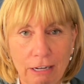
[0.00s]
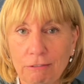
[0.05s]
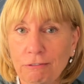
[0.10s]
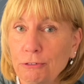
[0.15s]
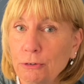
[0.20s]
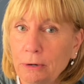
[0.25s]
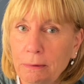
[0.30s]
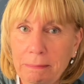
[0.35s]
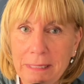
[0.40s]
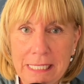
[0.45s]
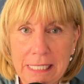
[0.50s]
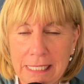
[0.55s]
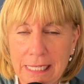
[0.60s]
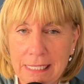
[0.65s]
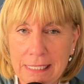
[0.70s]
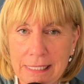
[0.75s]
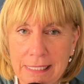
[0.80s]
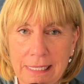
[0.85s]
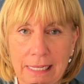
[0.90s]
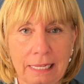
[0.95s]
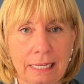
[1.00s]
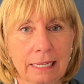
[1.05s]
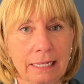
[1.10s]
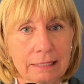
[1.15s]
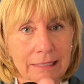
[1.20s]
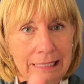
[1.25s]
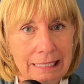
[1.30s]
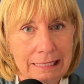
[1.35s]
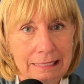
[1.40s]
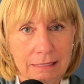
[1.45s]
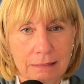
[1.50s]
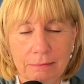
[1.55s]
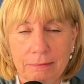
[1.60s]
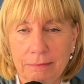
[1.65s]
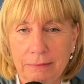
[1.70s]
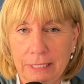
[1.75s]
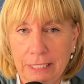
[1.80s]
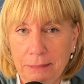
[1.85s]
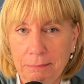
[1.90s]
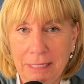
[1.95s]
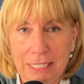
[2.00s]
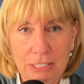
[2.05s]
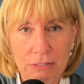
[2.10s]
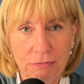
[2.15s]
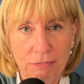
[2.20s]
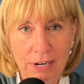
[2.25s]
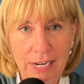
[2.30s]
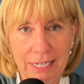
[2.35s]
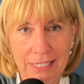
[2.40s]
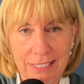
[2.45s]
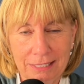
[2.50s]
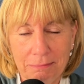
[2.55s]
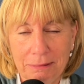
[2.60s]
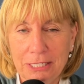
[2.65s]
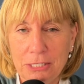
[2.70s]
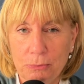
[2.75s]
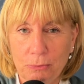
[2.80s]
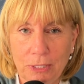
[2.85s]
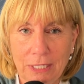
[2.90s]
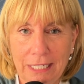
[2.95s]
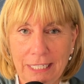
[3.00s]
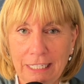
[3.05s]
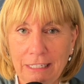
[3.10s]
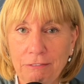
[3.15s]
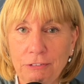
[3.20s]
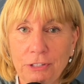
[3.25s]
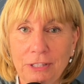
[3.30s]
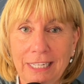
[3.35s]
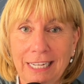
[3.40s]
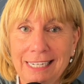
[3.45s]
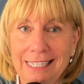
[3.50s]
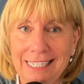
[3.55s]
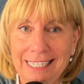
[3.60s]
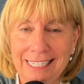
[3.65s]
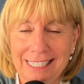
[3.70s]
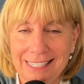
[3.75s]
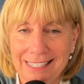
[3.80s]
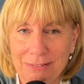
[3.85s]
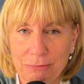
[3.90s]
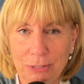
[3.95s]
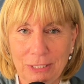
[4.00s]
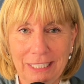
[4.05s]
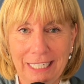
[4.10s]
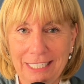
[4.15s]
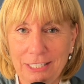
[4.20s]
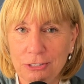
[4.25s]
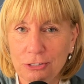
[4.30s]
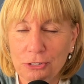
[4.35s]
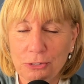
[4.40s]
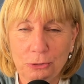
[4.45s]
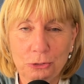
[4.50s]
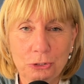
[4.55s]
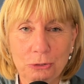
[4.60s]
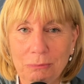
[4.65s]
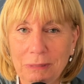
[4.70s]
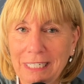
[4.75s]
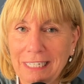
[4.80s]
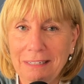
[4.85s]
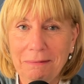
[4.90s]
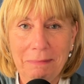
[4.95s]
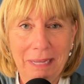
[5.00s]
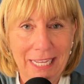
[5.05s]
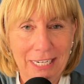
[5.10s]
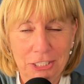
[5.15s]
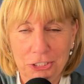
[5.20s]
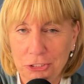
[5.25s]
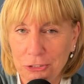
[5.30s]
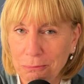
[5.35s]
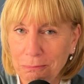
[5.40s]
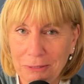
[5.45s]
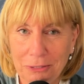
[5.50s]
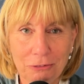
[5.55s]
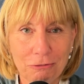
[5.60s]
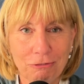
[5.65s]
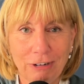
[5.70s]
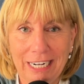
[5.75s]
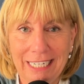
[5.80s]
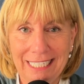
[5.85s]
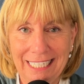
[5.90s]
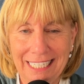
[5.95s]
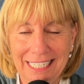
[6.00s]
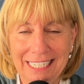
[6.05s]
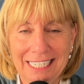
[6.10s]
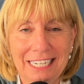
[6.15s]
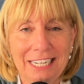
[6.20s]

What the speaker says: for a business, we're your best friend because we're going to give you the ideas. We're like your social media manager built right in.